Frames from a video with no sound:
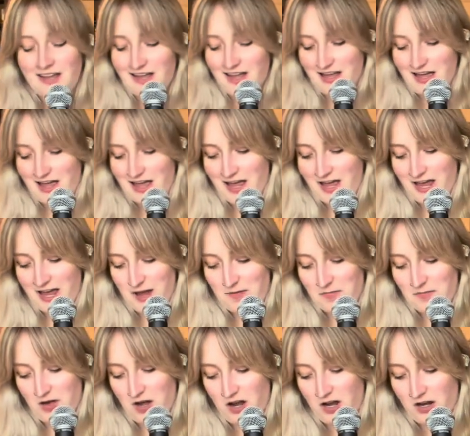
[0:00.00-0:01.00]

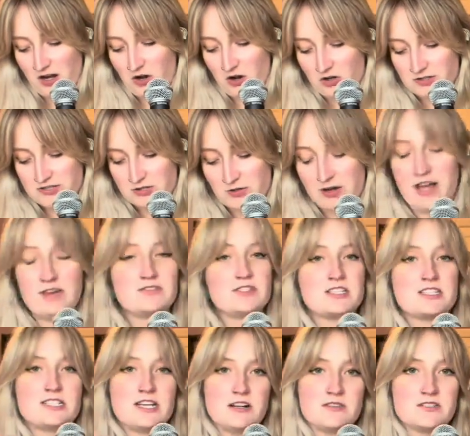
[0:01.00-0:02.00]
I'll also have to
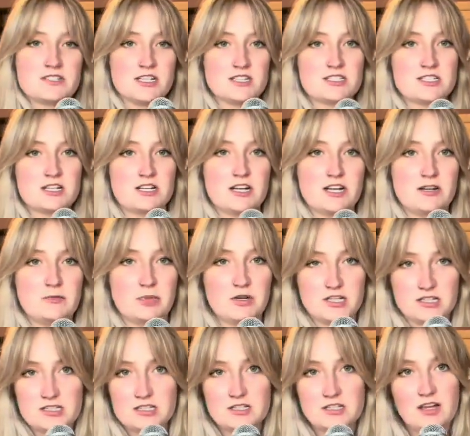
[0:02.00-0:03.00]
self-censor a little
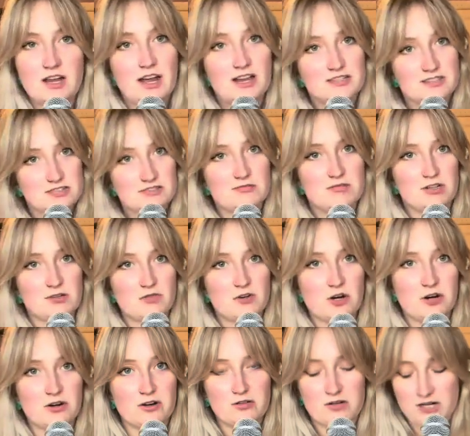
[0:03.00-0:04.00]
bit, as you've
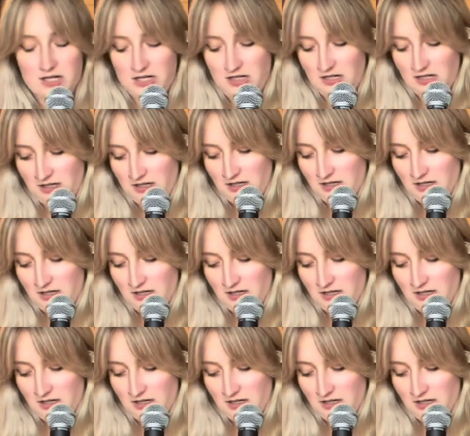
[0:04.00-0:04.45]
heard already,